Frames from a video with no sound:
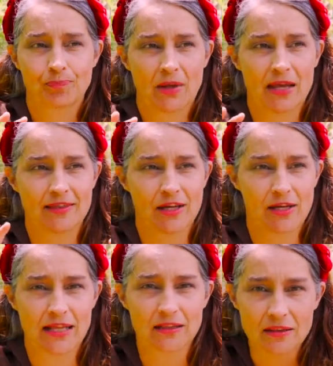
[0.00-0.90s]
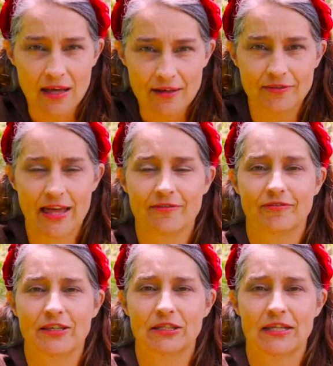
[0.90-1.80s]
I thought, I love that
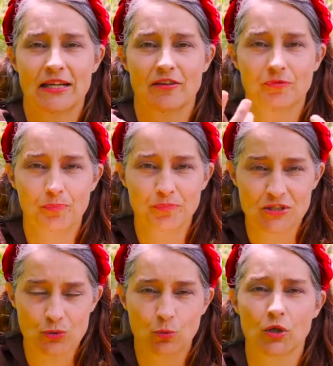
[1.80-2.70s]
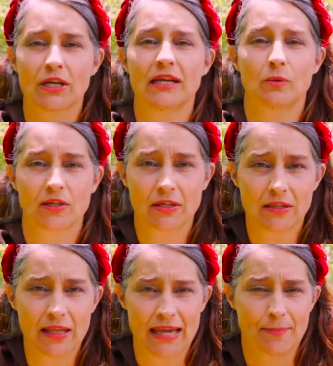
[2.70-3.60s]
feeling of just working with
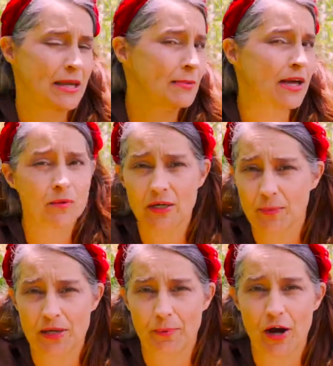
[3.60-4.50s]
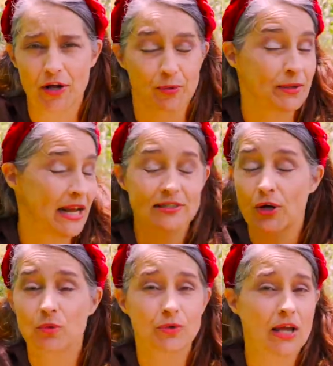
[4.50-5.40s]
clay. Maybe I want to be a potter, but I
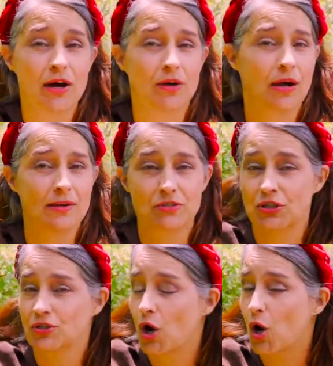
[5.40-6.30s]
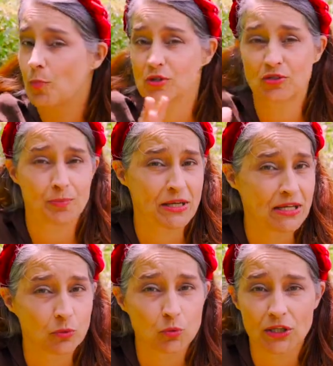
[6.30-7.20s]
don't know. I was just
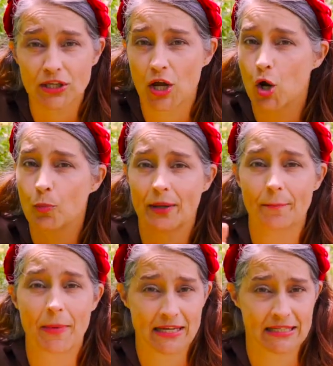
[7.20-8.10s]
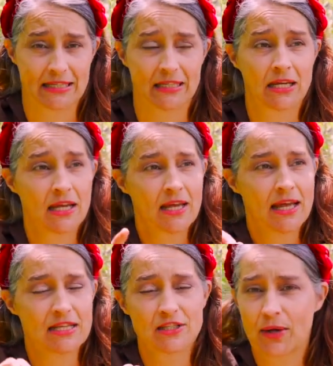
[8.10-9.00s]
being really open-minded.
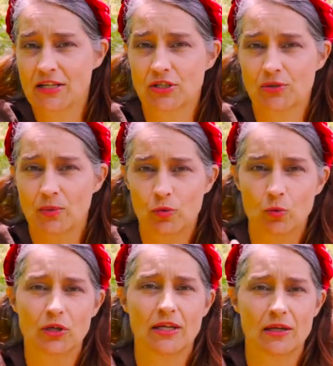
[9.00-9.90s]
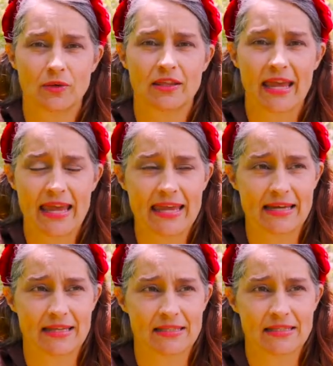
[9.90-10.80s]
And so I just wrote working with
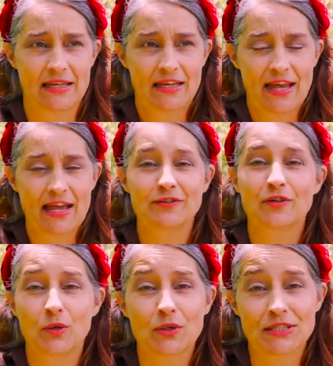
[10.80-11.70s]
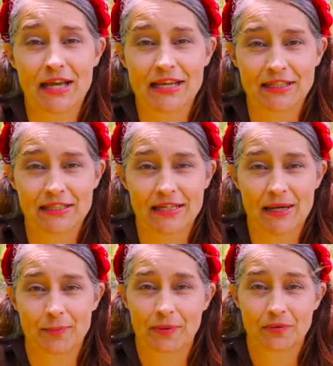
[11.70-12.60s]
hands. And of course, I ended
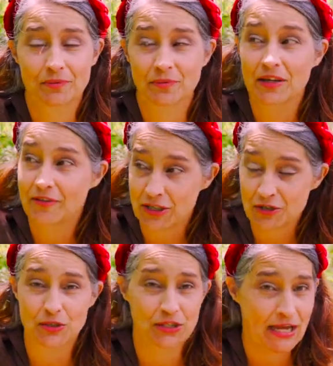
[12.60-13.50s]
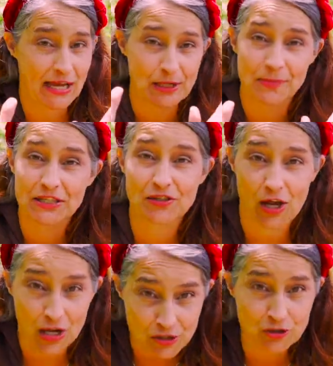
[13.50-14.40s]
up eventually at a
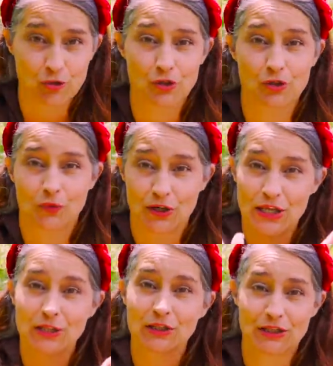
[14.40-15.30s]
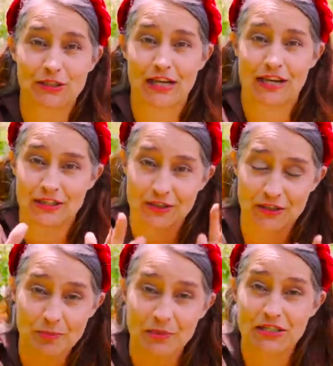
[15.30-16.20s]
massage school where I learned how to
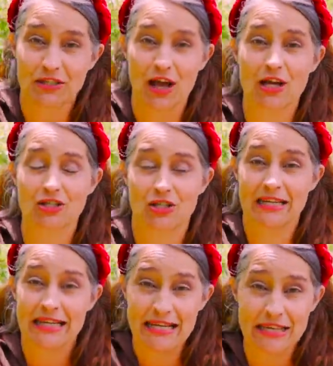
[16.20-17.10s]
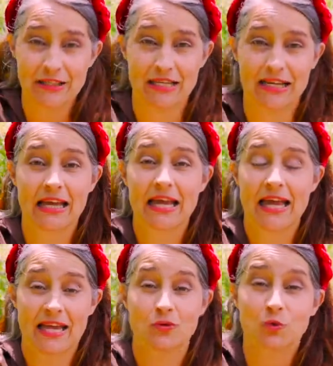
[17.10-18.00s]
do massage and healing
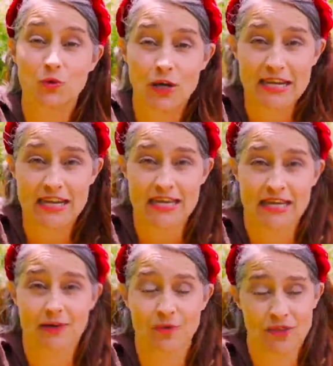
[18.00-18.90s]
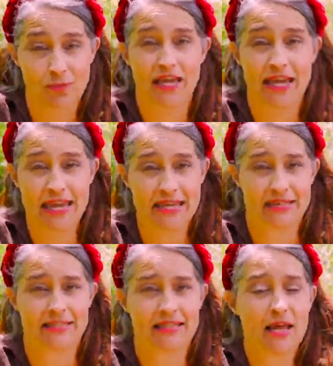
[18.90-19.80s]
and Reiki with my
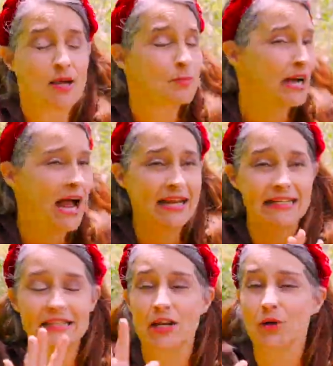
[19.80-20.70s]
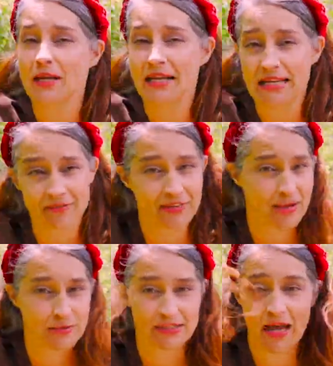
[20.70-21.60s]
hands. But I didn't know any of
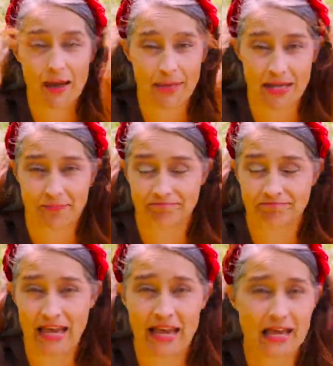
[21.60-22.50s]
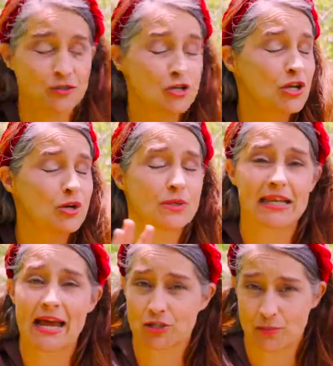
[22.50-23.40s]
that was coming. I had no
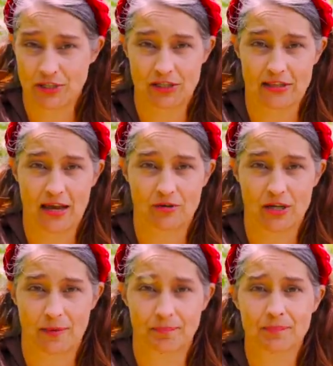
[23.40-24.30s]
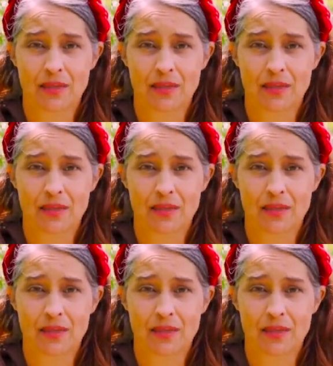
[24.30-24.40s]
attachment to the outcome.